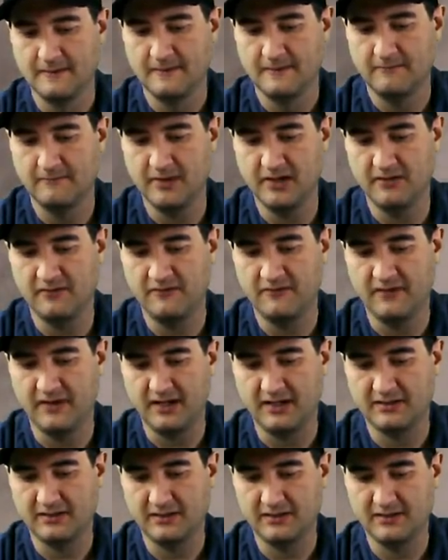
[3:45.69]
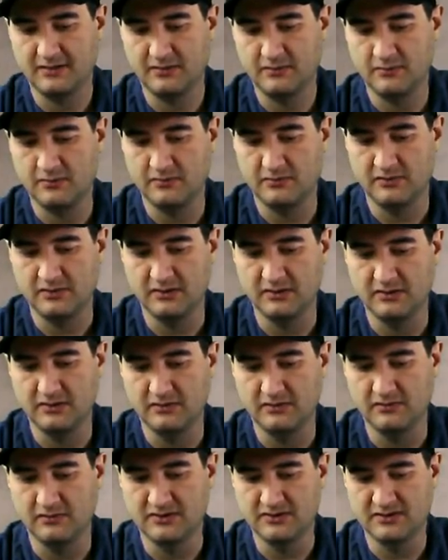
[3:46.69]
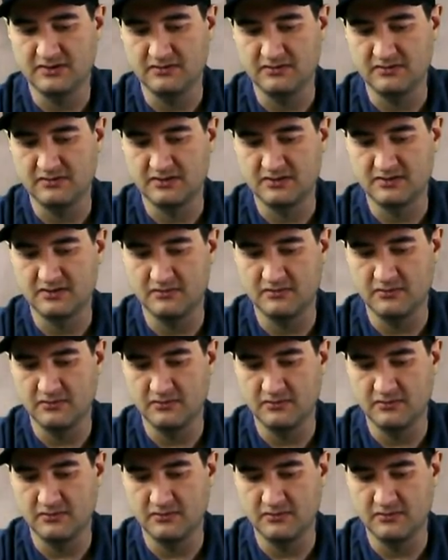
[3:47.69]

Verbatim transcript: Matter of fact, I think what we're gonna do is just do